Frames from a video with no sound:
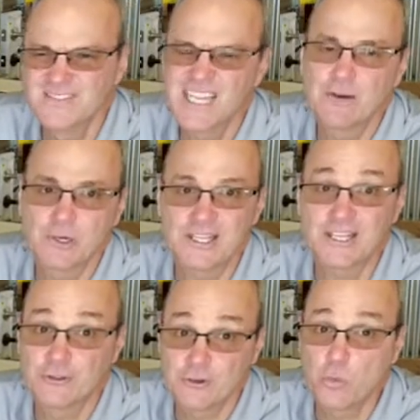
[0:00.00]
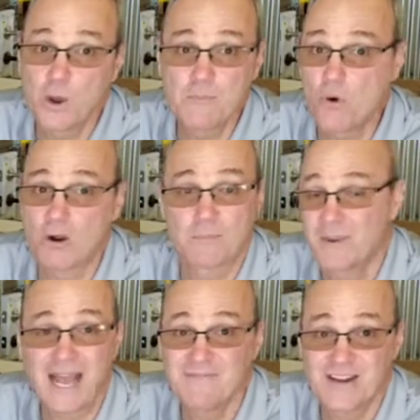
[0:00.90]
not really. There's one more,
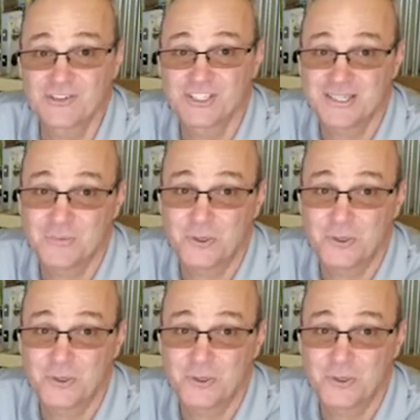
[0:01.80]
but I've never seen